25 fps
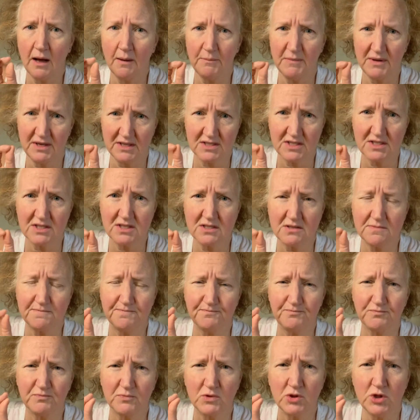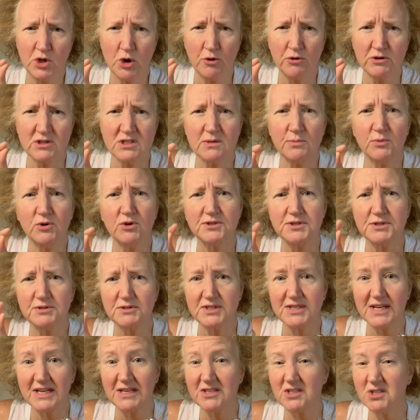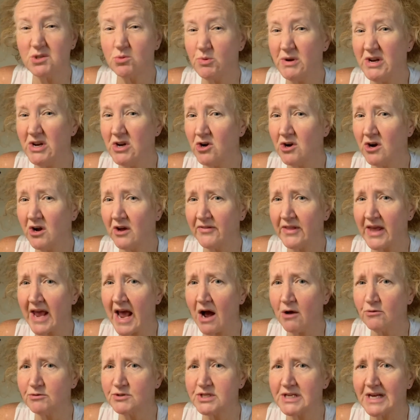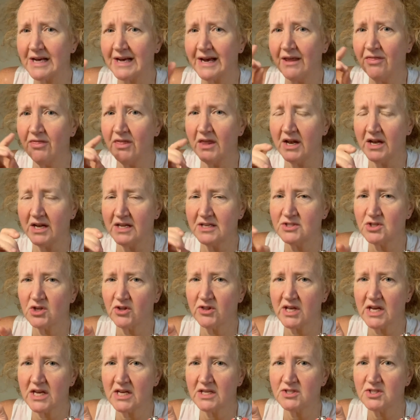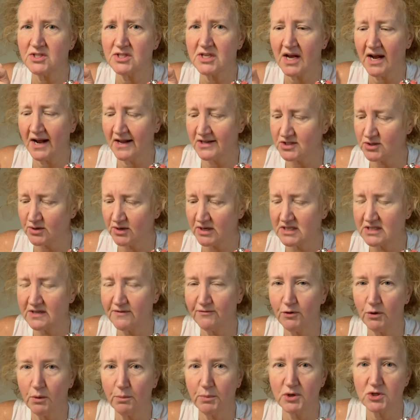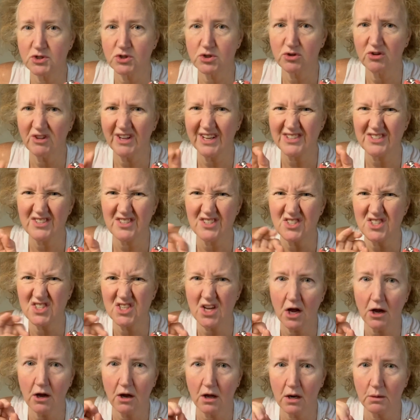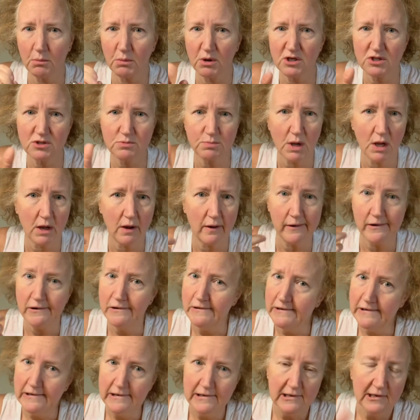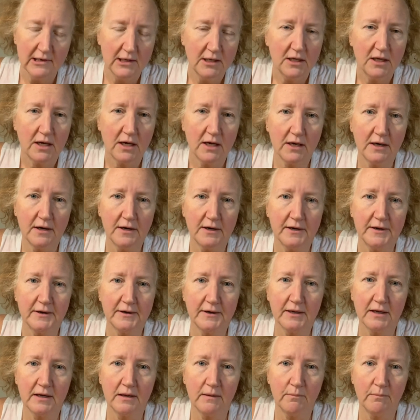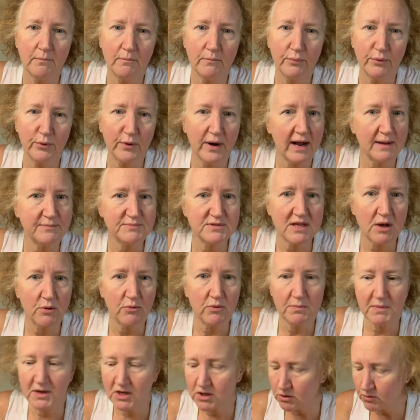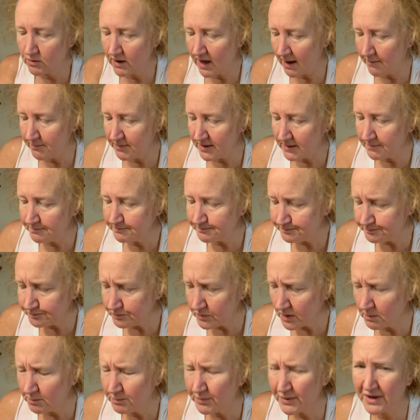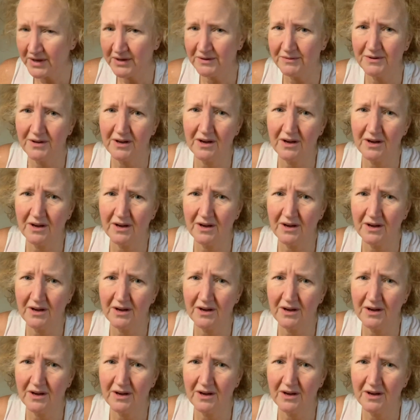is noticeable, so it's like sweeter on the outside than it is on the inside. So I guess if you're a person who likes to suck on a marshmallow, perhaps that would make you happy. But